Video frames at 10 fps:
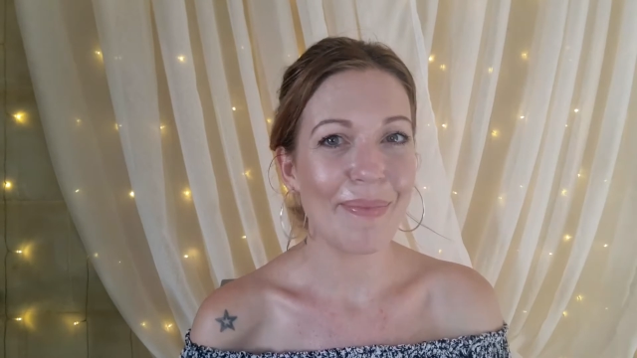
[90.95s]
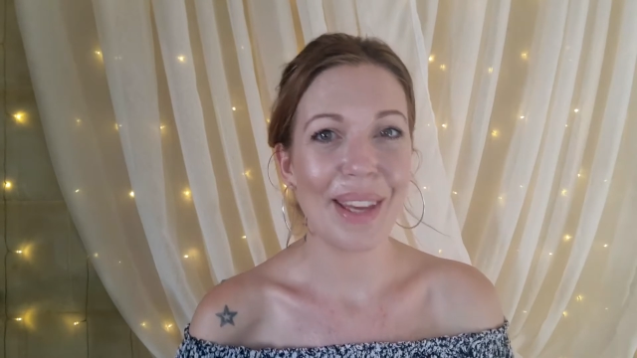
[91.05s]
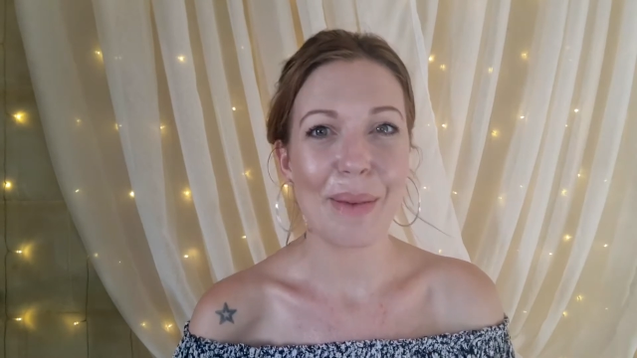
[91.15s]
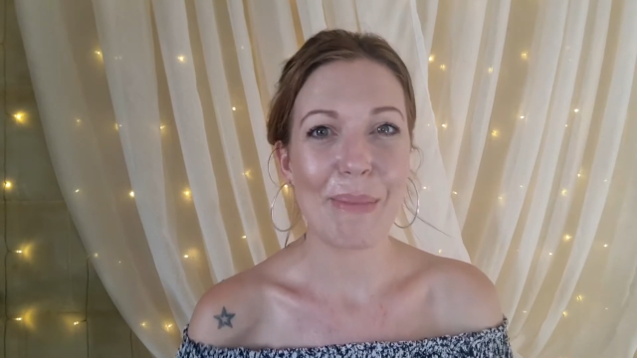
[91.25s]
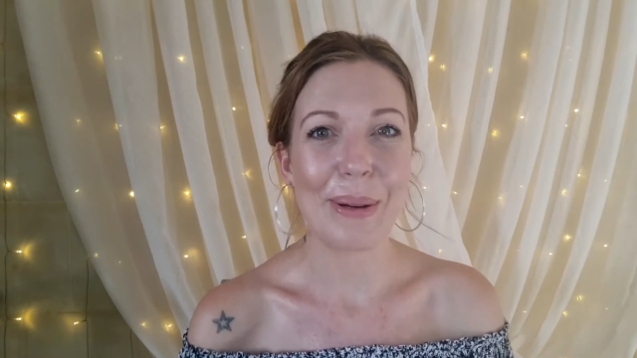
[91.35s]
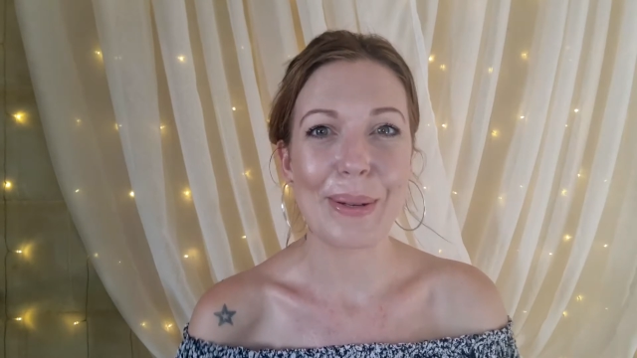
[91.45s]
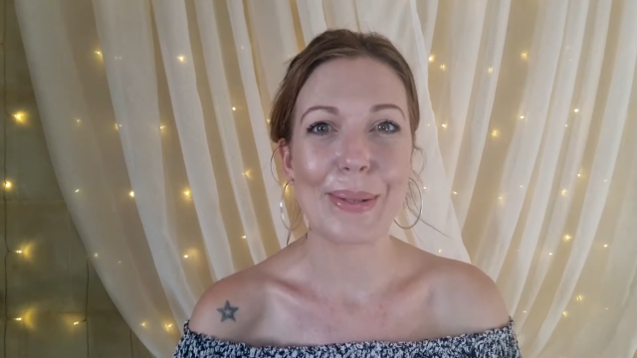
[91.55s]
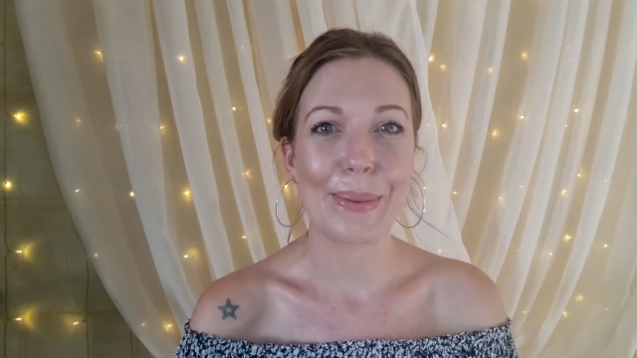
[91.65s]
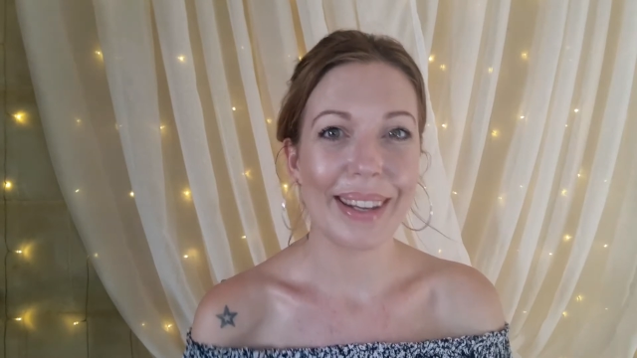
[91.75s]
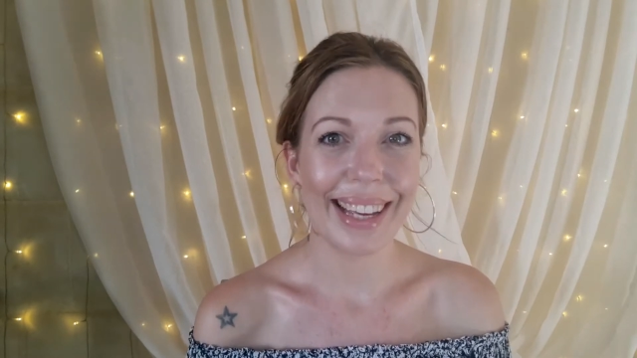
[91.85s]
that the
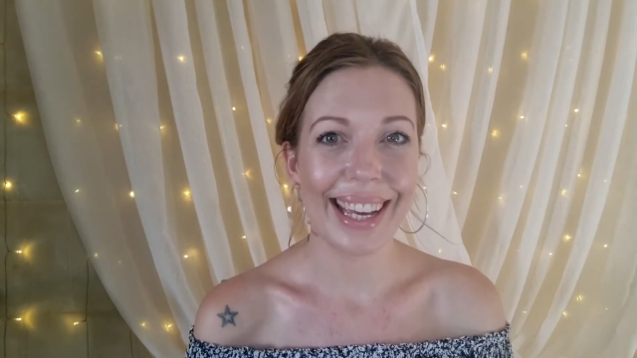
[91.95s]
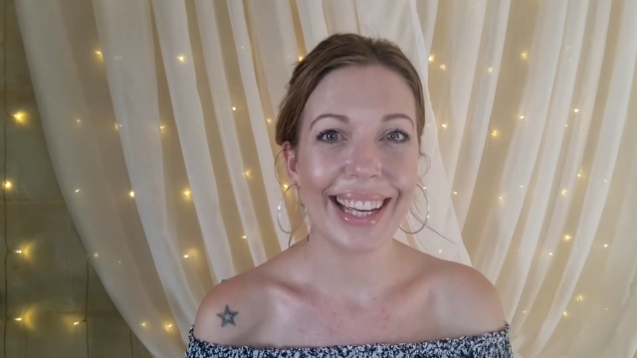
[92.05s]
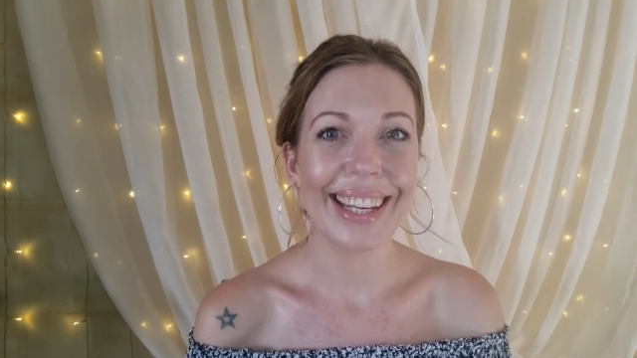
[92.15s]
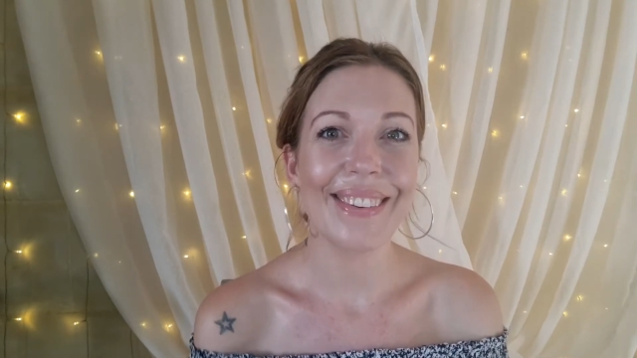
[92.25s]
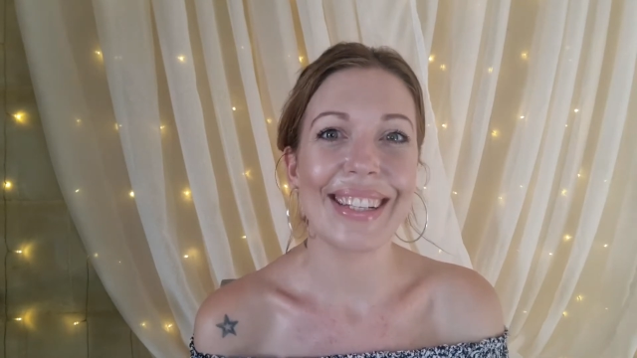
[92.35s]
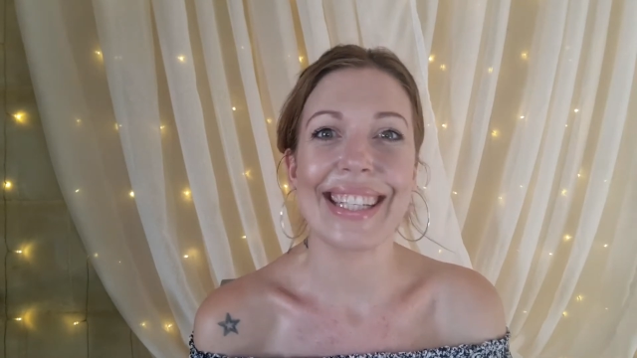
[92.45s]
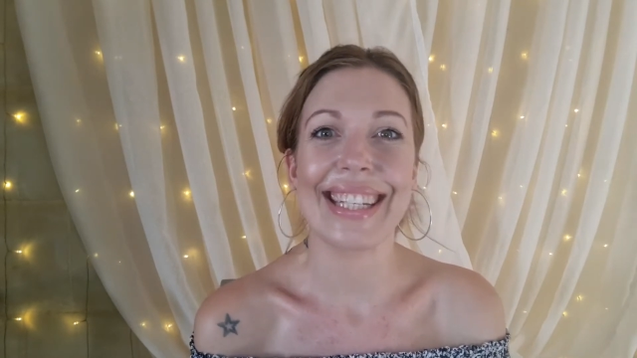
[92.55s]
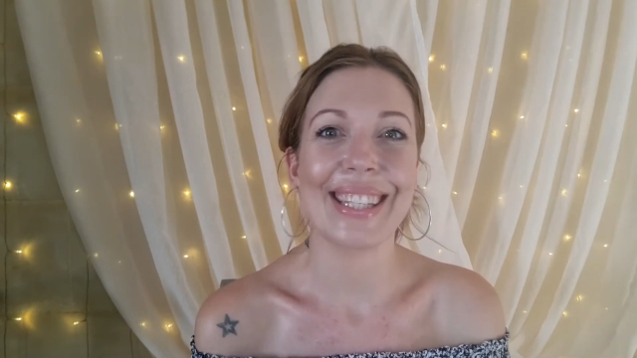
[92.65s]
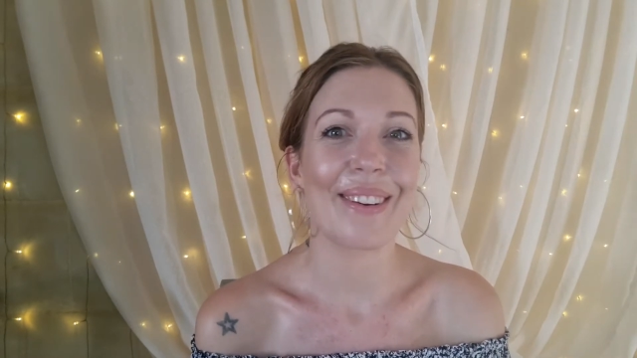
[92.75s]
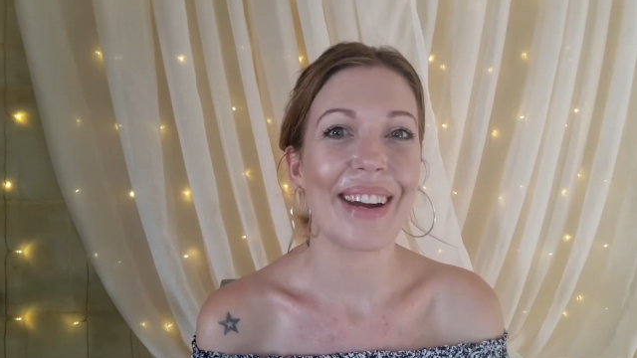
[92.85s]
product's working, which
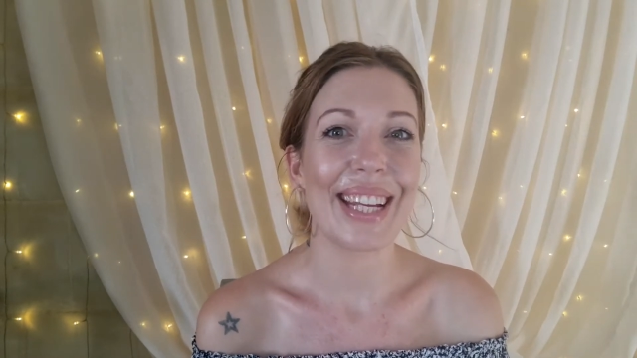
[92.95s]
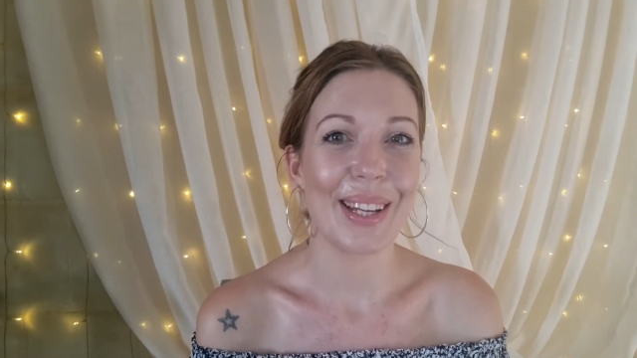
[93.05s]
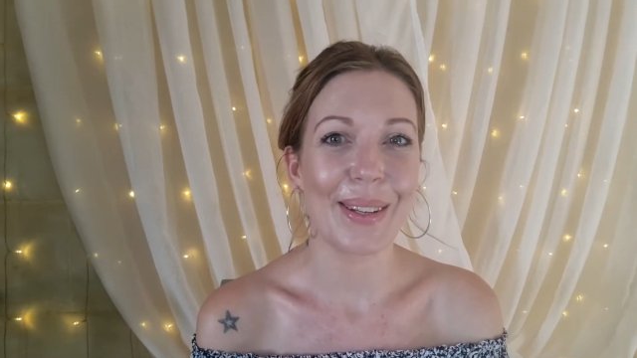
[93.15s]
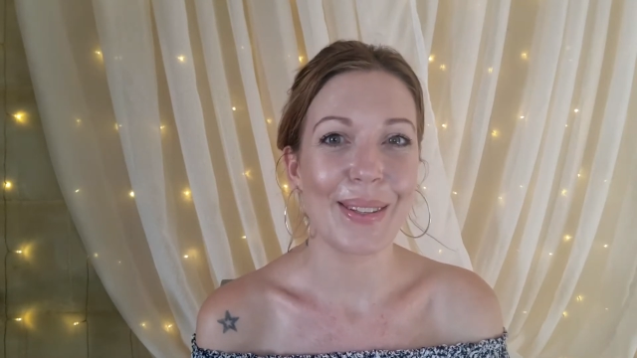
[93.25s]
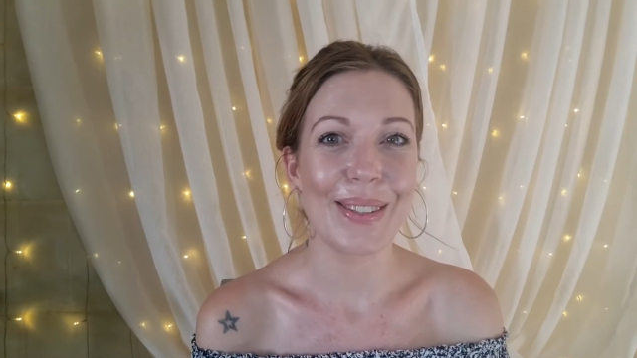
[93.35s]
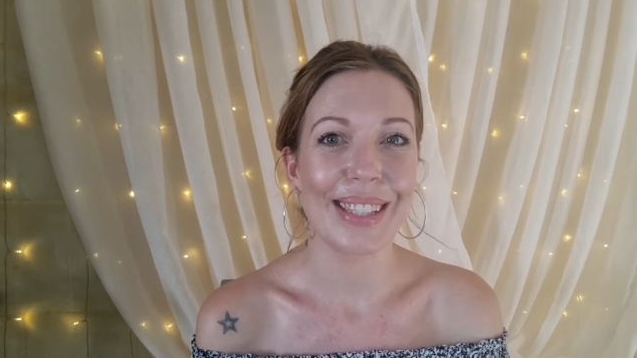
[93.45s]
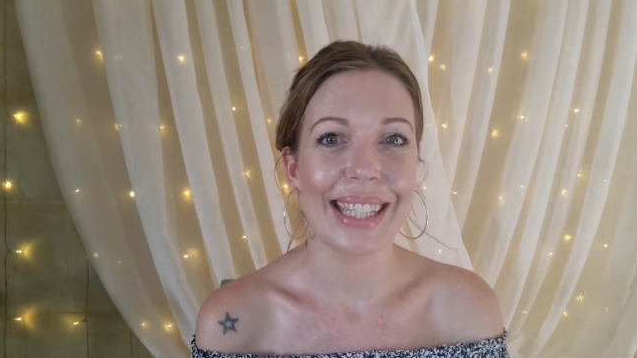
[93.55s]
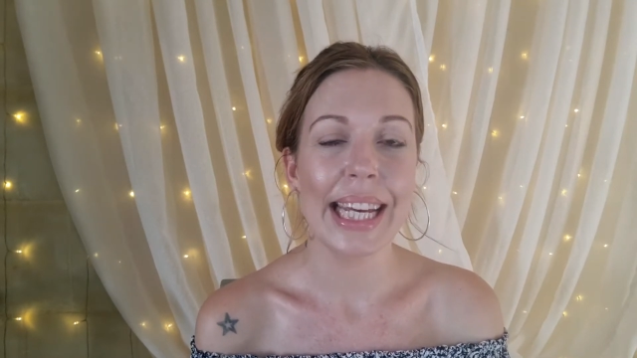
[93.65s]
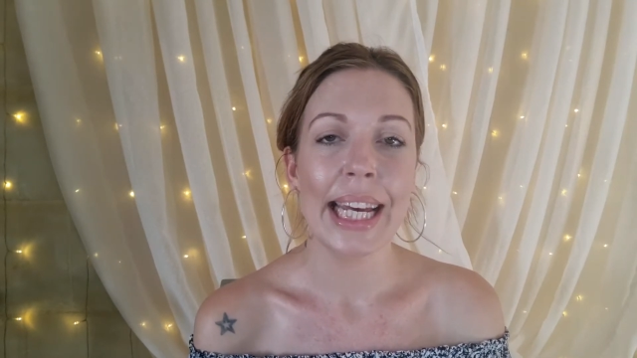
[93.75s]
is great news.